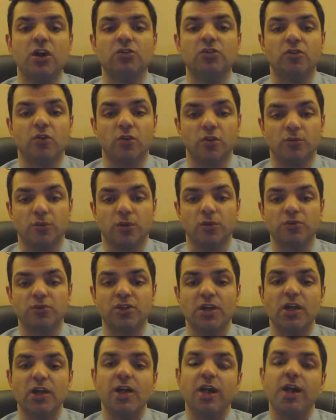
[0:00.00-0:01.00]
gut
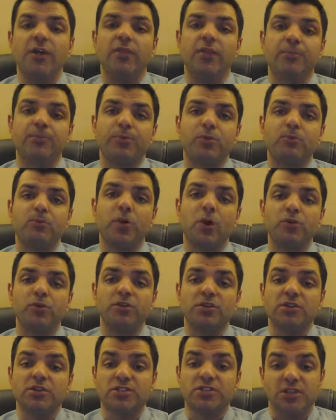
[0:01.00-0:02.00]
hormones that
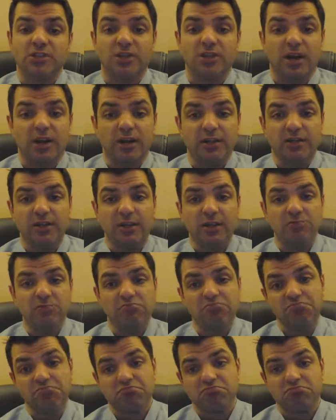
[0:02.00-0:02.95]
promote satiety,